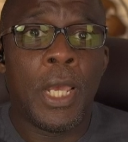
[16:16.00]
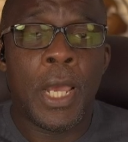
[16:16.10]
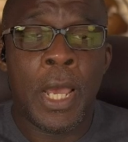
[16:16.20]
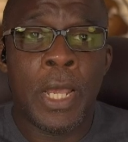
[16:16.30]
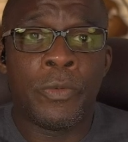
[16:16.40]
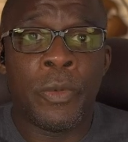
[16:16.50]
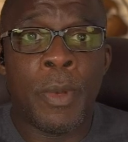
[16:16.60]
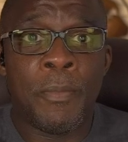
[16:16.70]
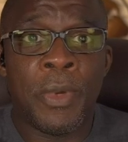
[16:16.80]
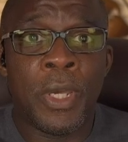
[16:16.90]
And
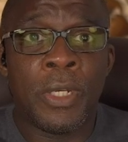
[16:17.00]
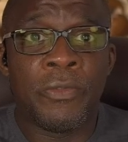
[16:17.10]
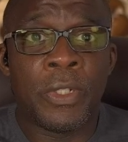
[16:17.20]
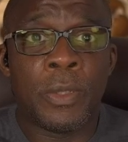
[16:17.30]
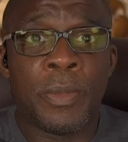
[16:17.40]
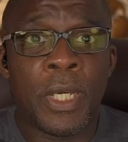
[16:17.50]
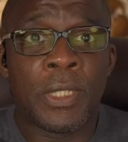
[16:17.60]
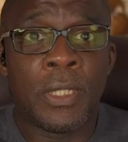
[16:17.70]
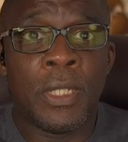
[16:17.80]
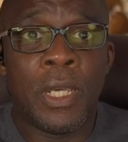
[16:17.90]
remember, in a fitter
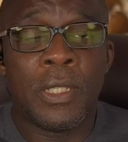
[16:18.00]
person,